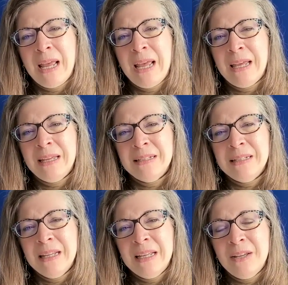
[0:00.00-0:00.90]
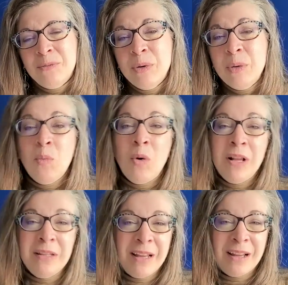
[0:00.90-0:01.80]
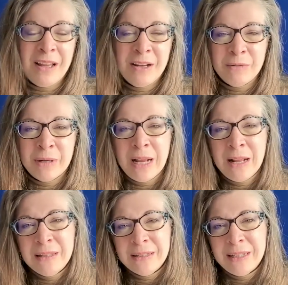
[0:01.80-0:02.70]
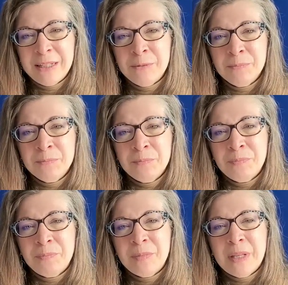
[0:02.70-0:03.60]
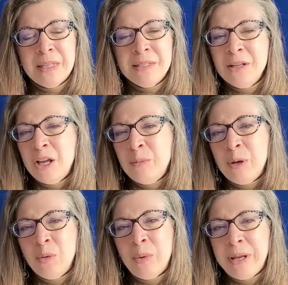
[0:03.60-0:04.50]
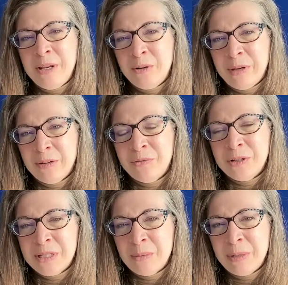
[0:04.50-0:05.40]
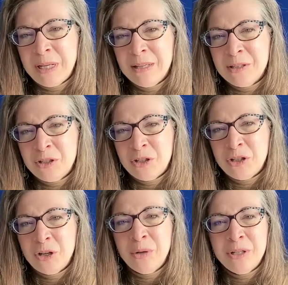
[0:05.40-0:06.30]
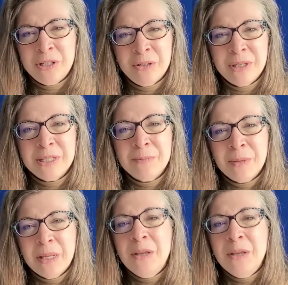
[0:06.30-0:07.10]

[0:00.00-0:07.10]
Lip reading: And if we want that kind of reality, it's not about waiting around for somebody else to show it to us.